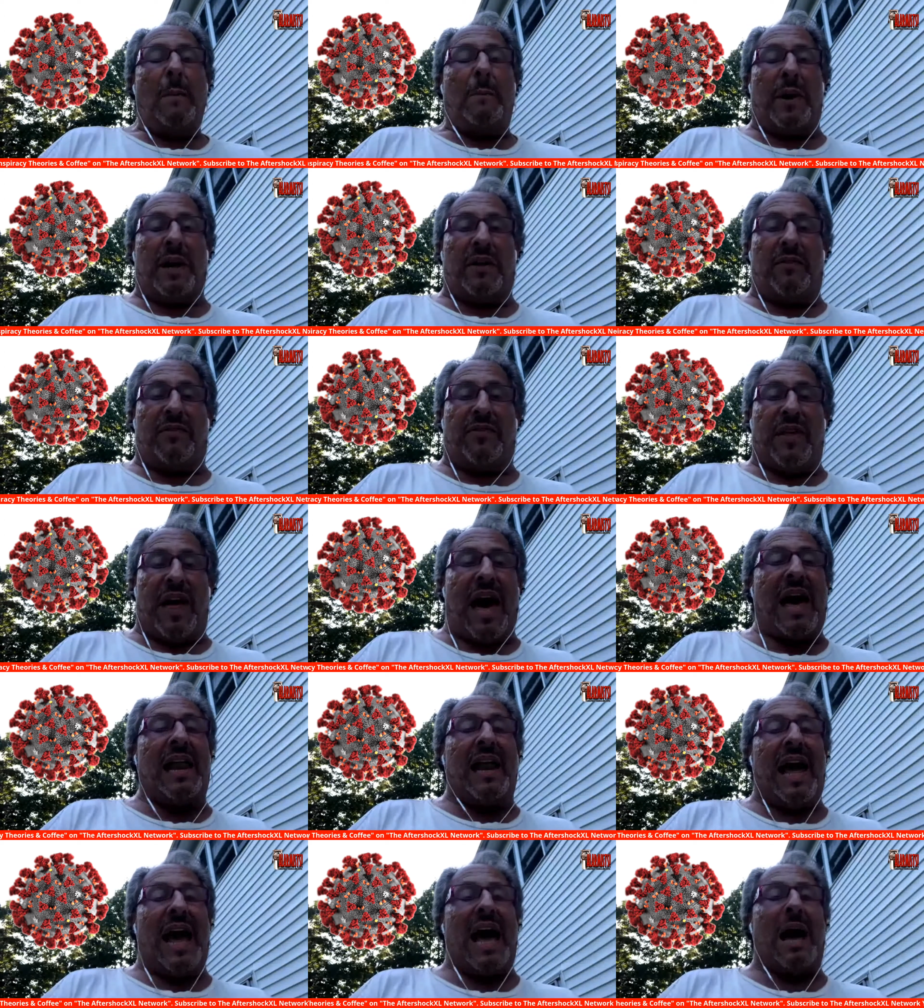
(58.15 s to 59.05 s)
But if
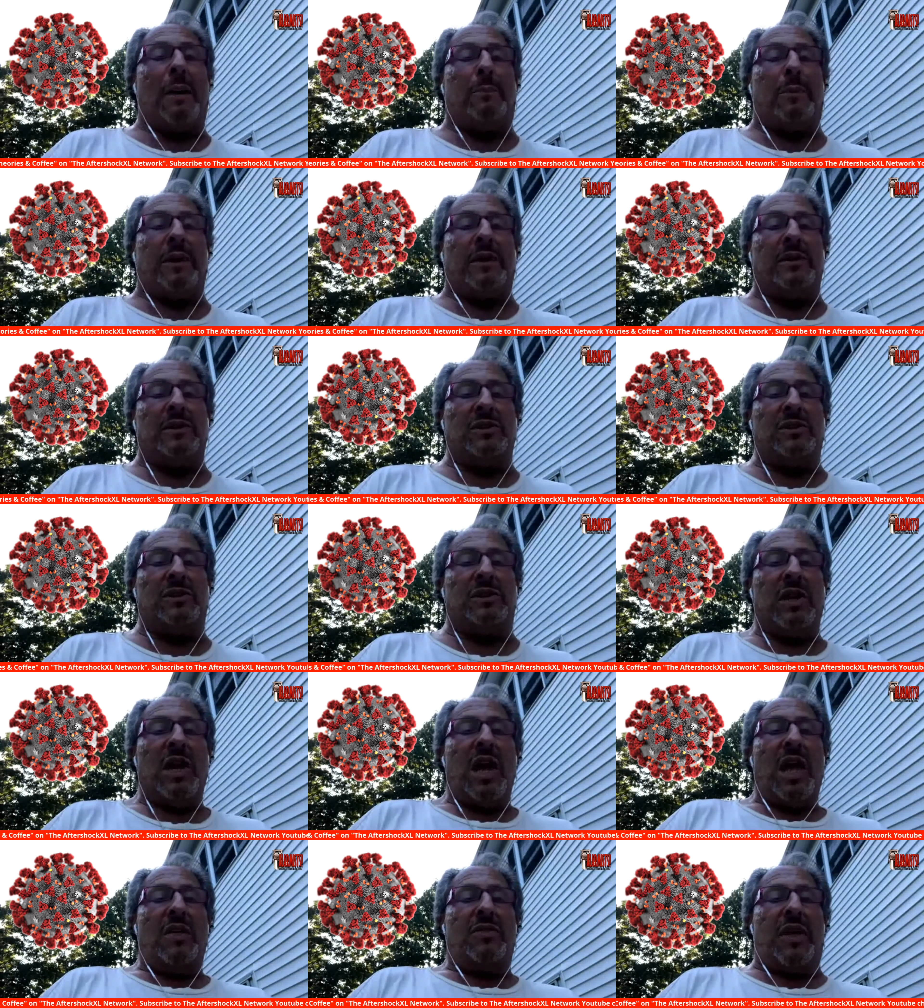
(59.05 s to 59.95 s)
that happens,
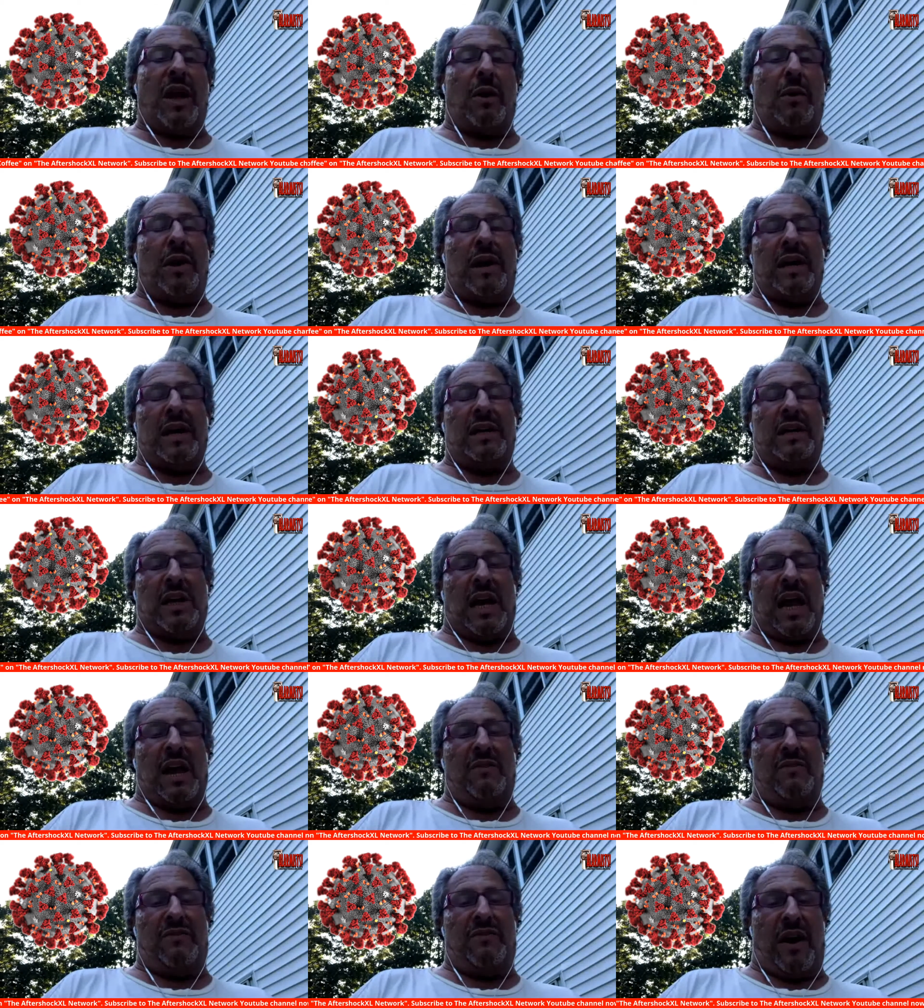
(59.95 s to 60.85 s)
there is
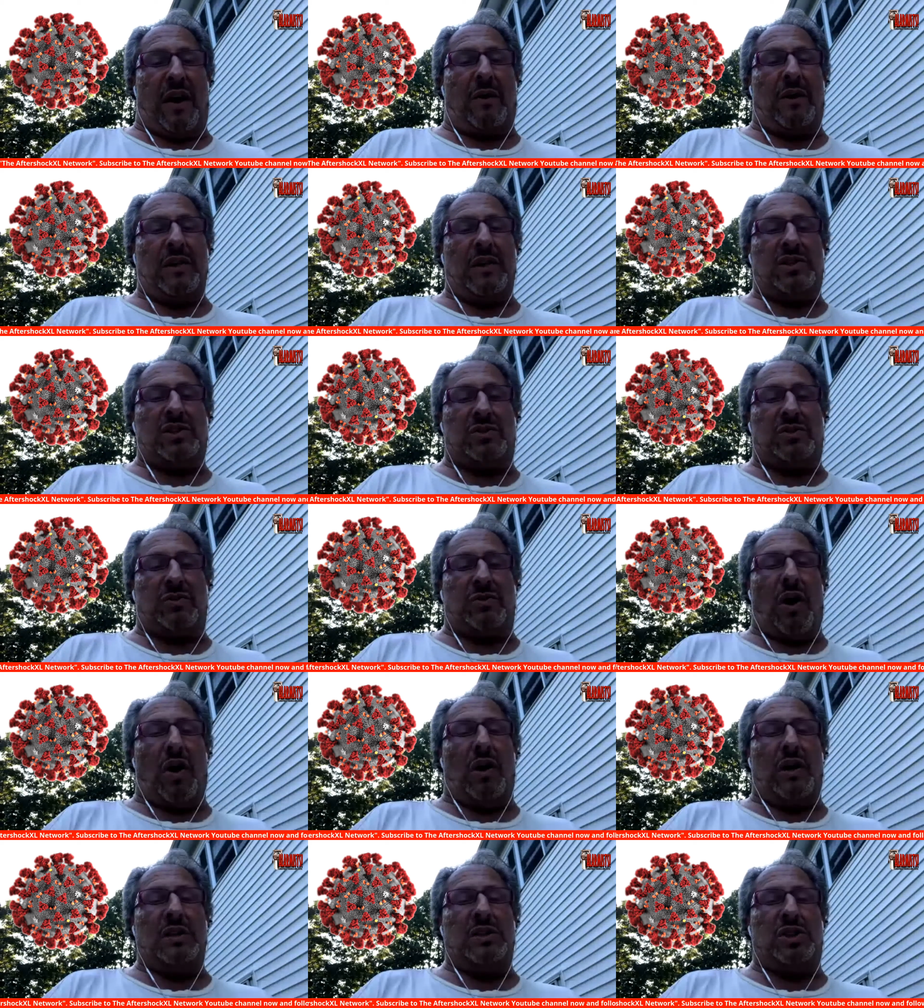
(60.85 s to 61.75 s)
a very
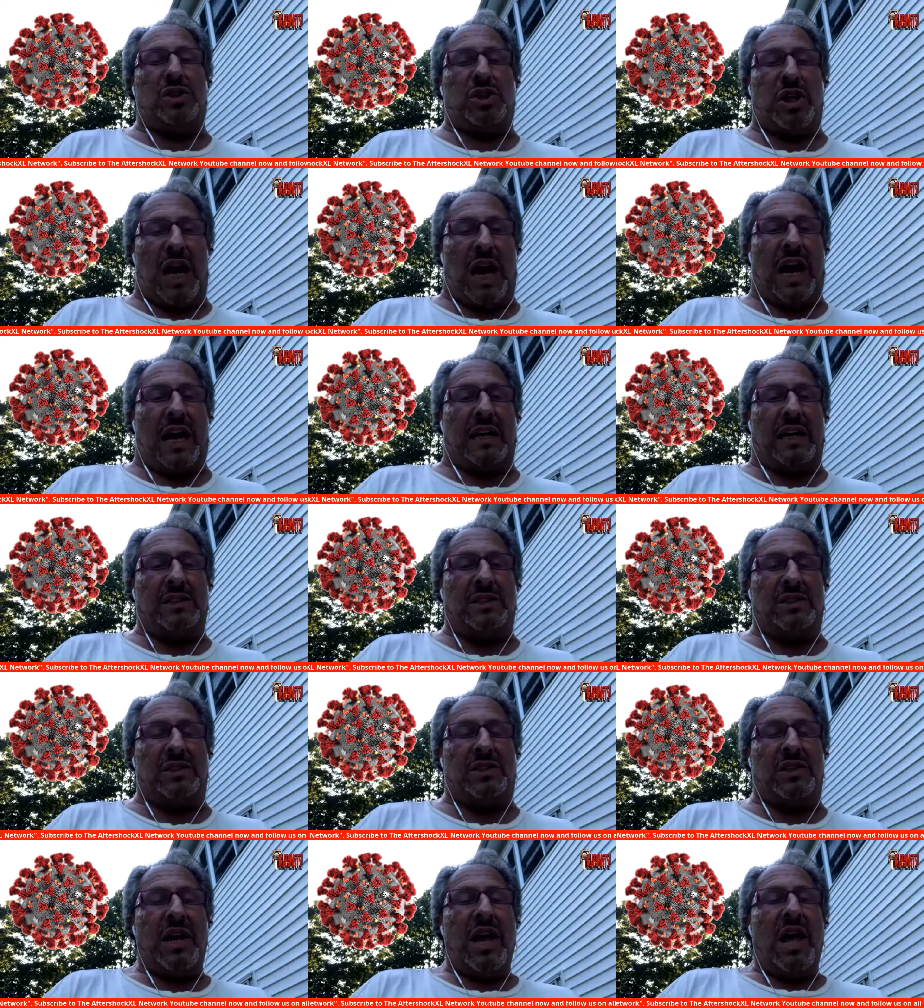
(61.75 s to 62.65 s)
strong
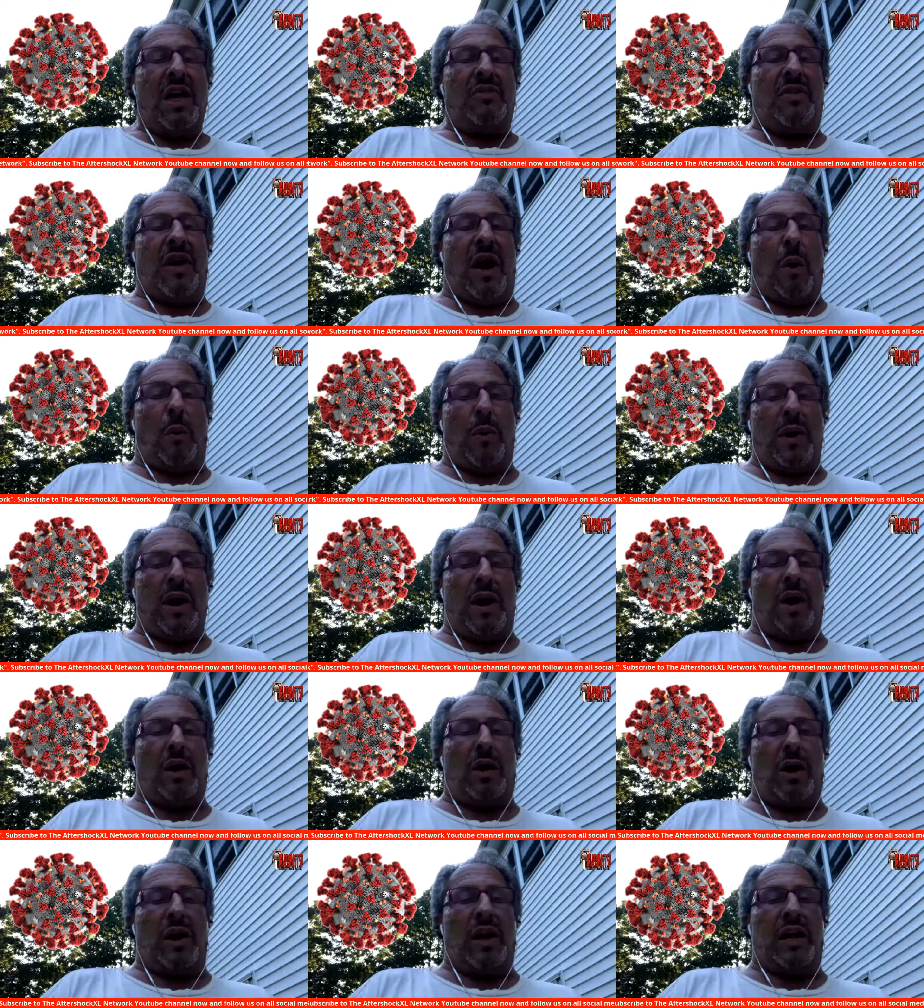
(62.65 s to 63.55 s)
chance that we
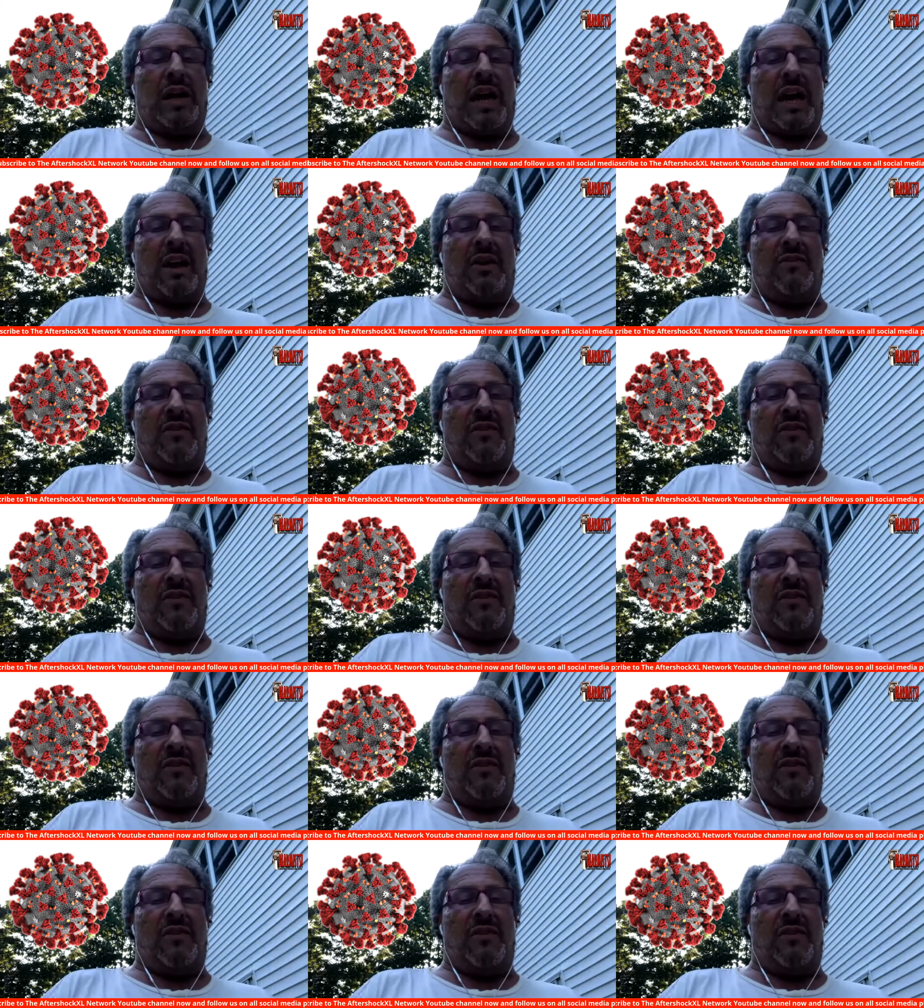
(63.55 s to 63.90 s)
are going to get a